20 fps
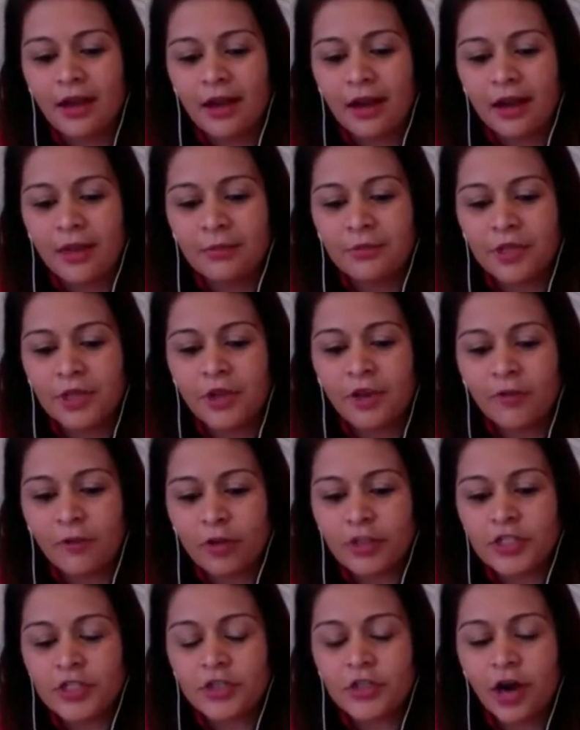Um, you know, for
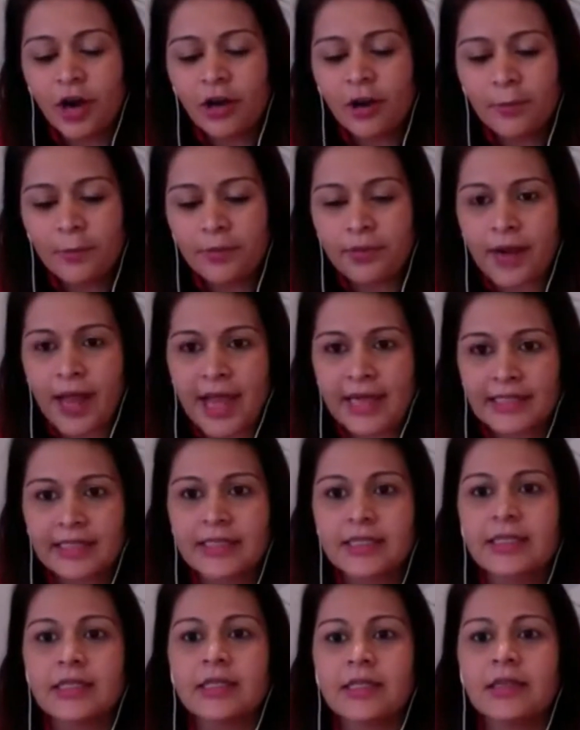startup
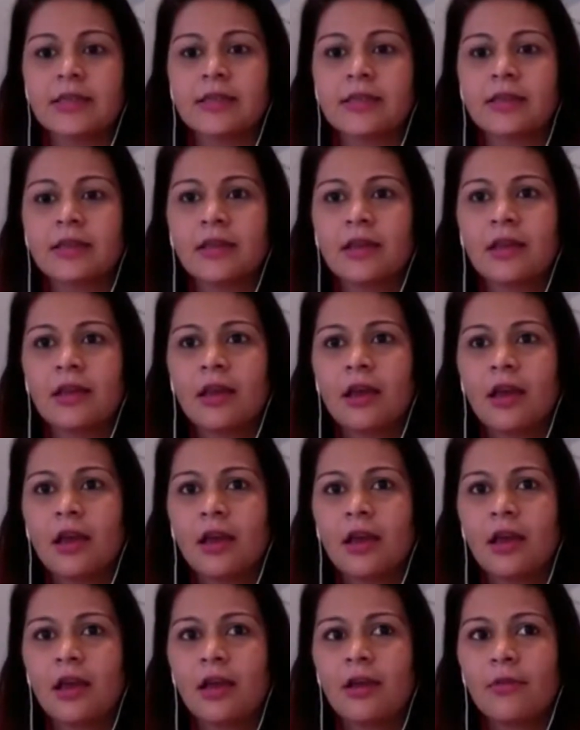practices,
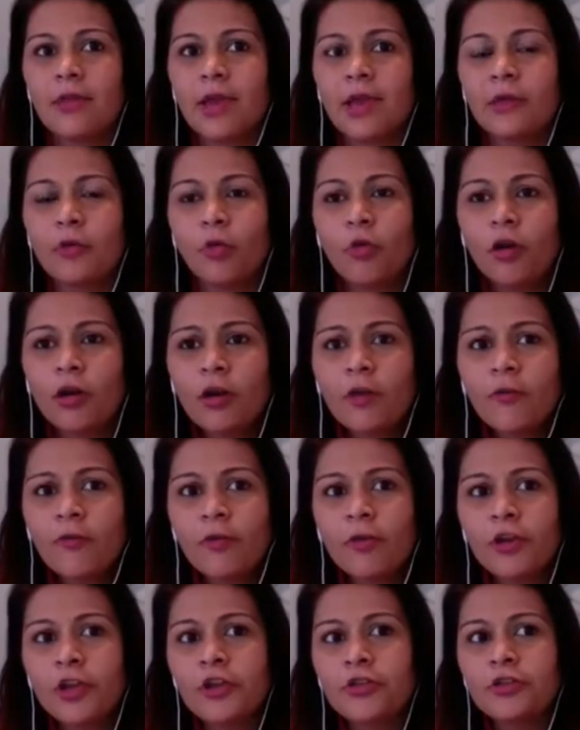in order
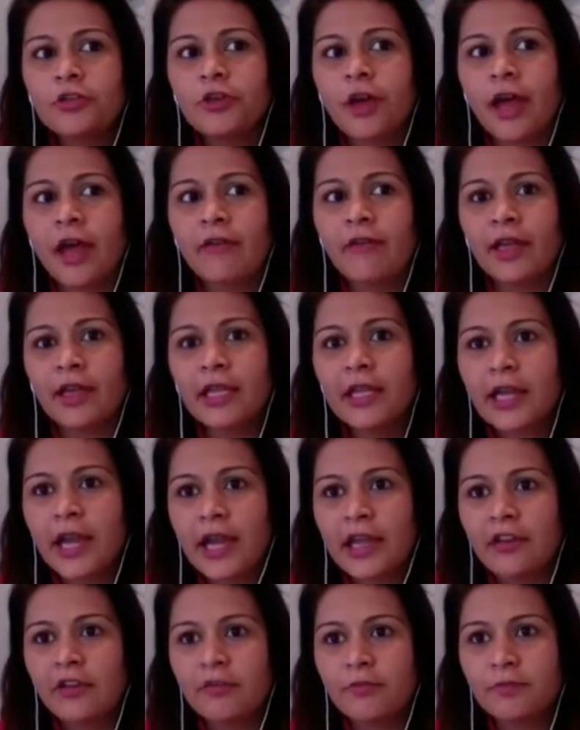for you to have any
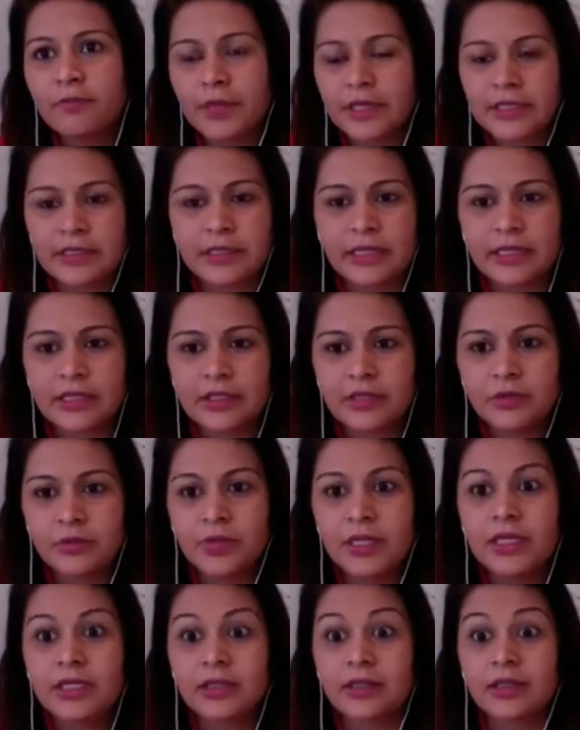kind of business to
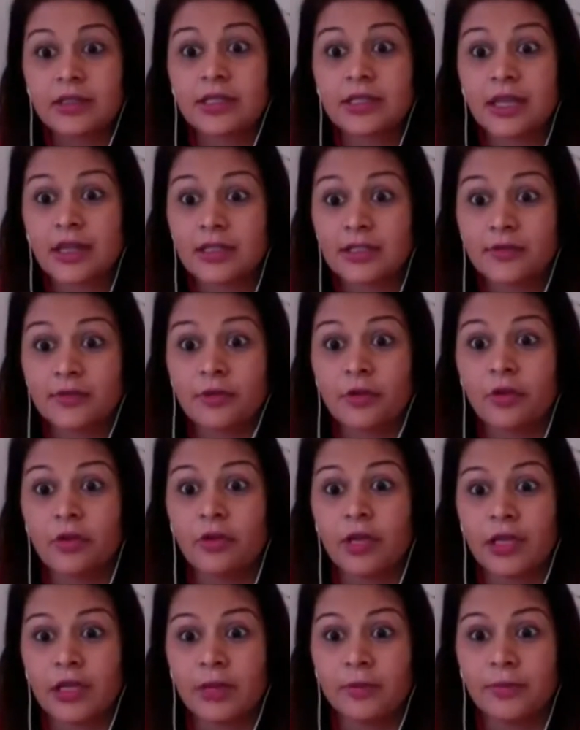be successful
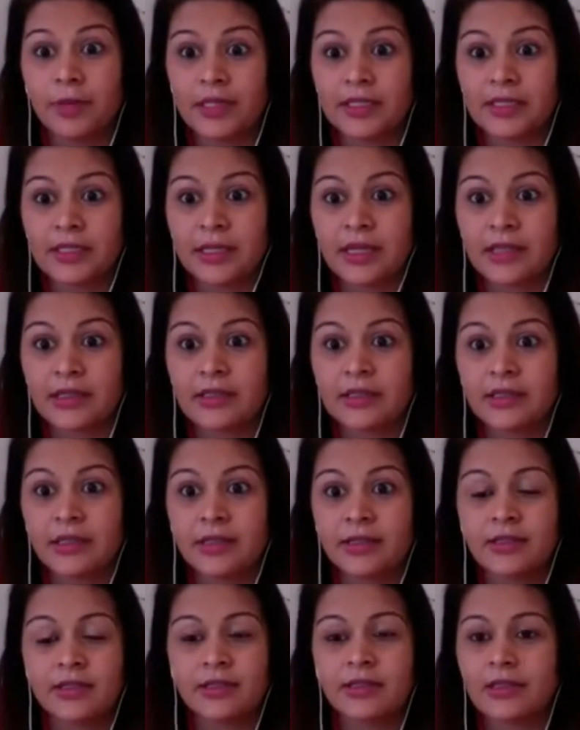in a business
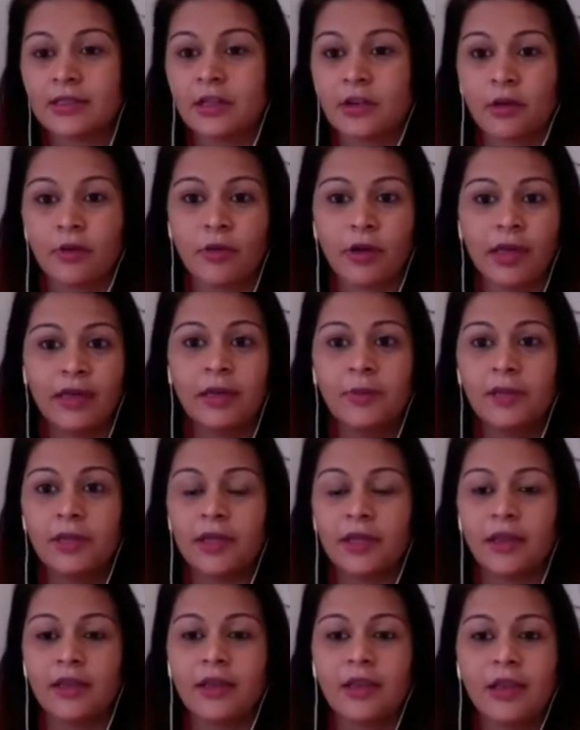it's you know
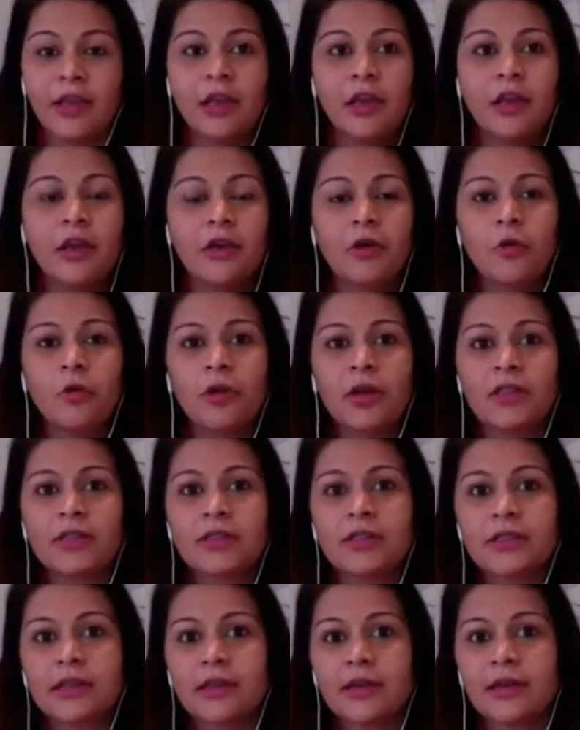anybody who
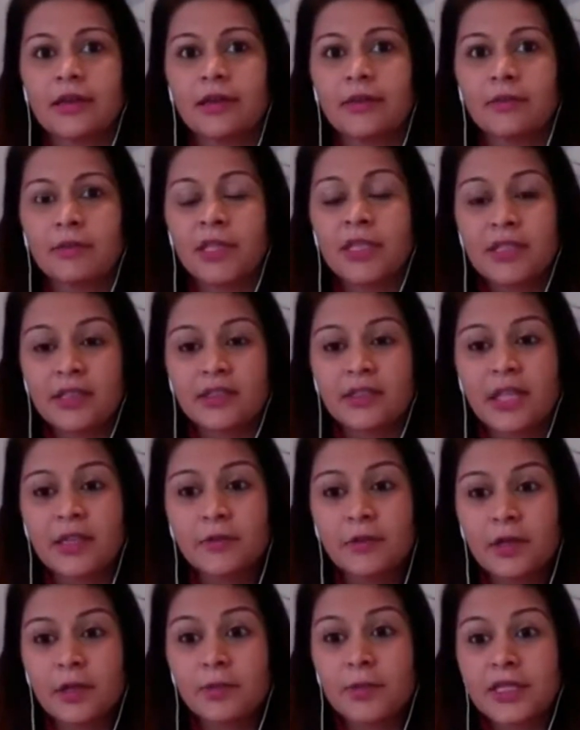has been
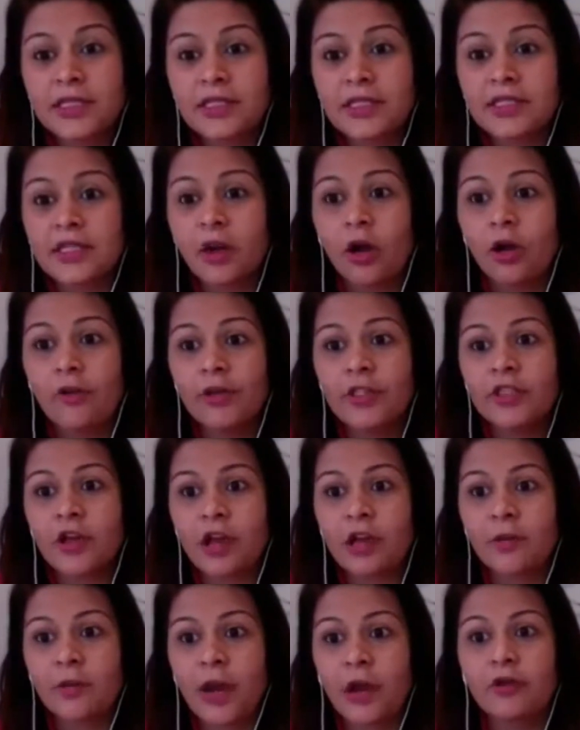successful in a business they always
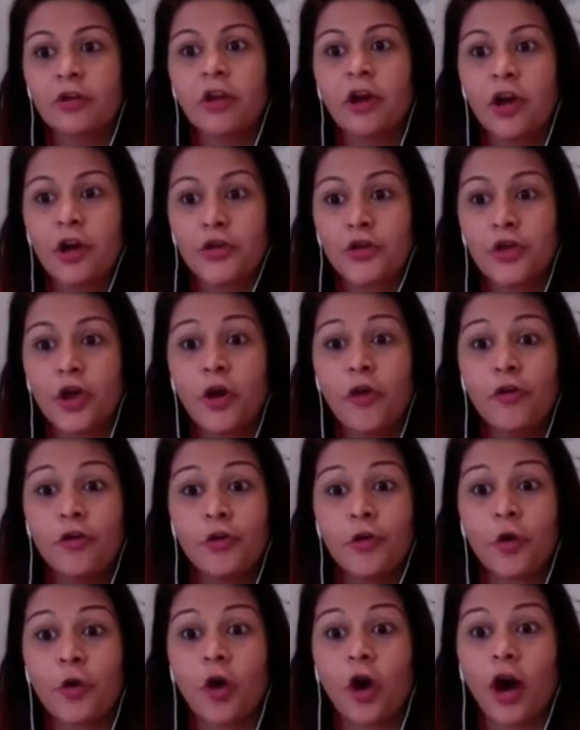talk about know
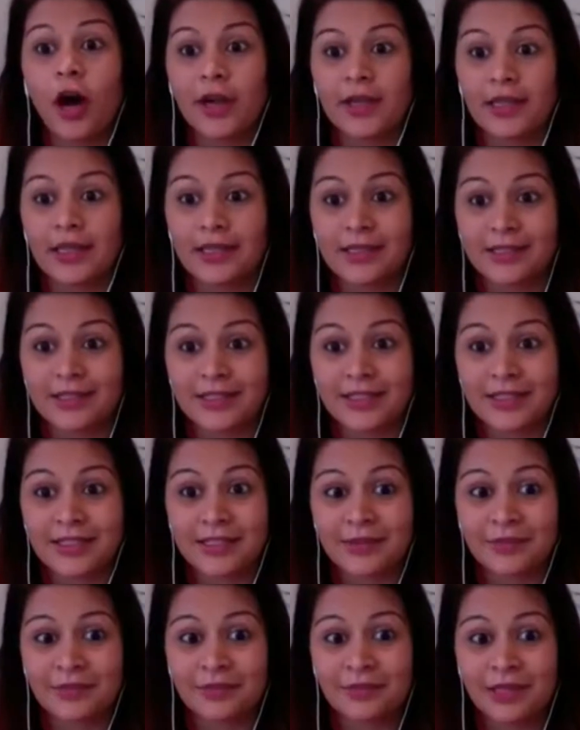your audience
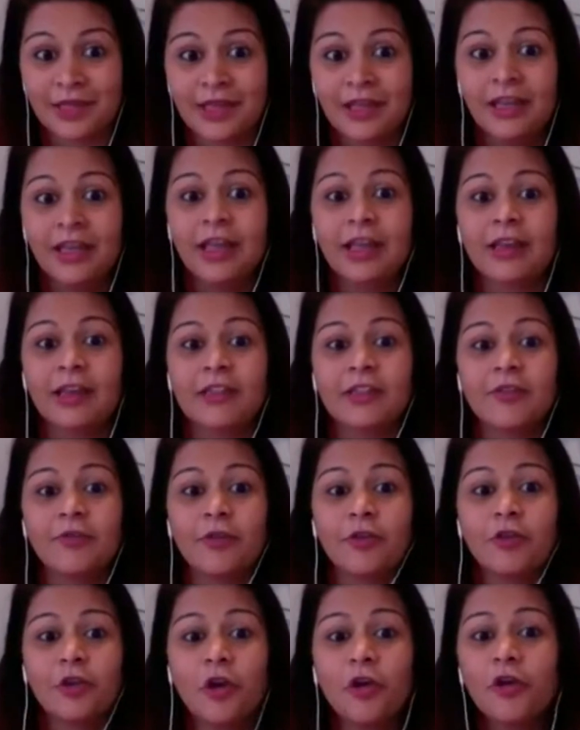because if
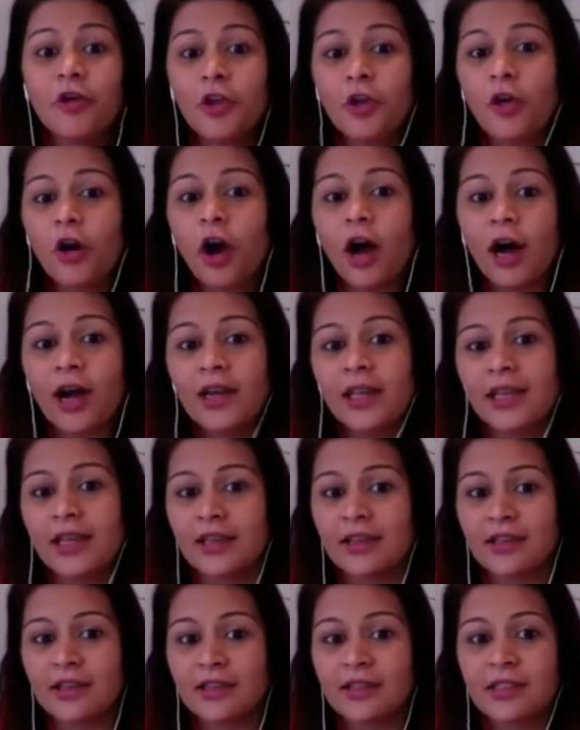you know your
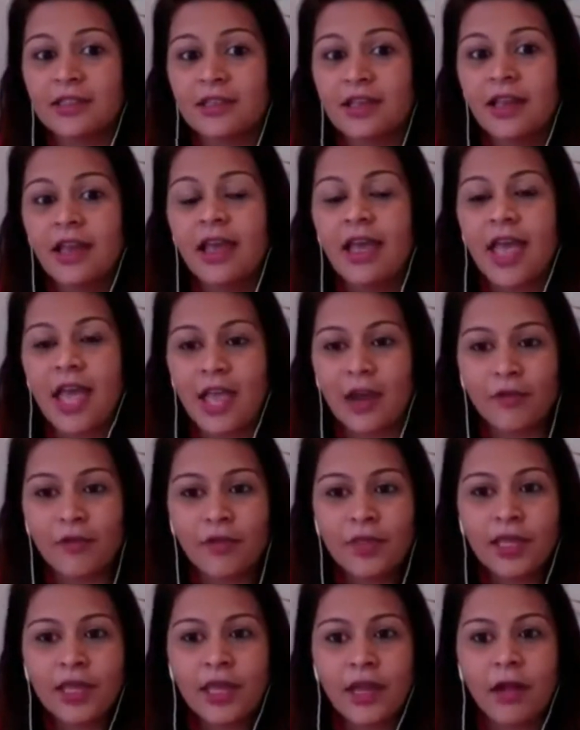audience
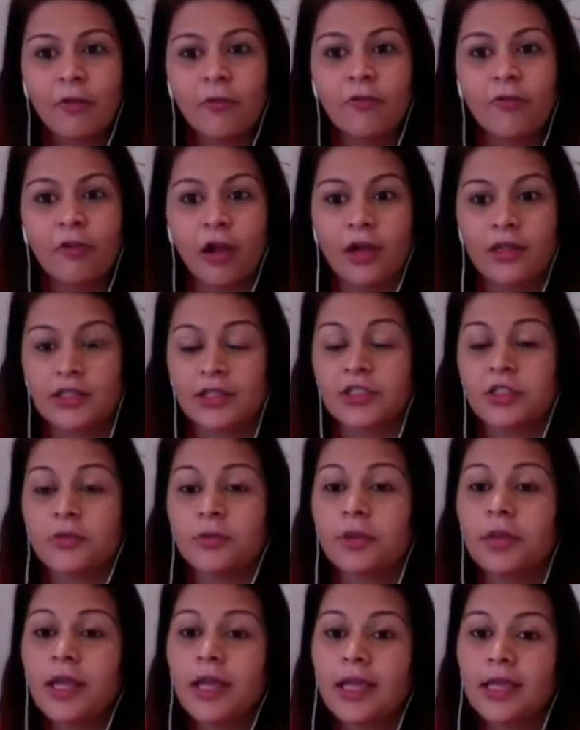everything else falls into
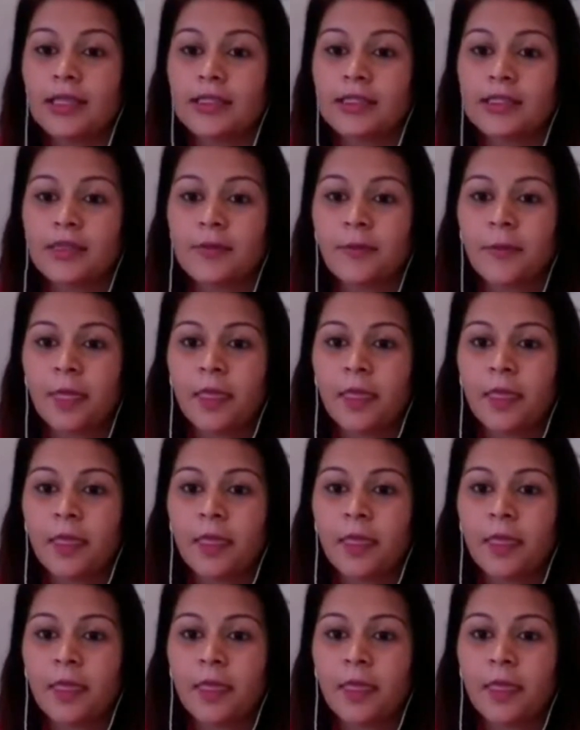place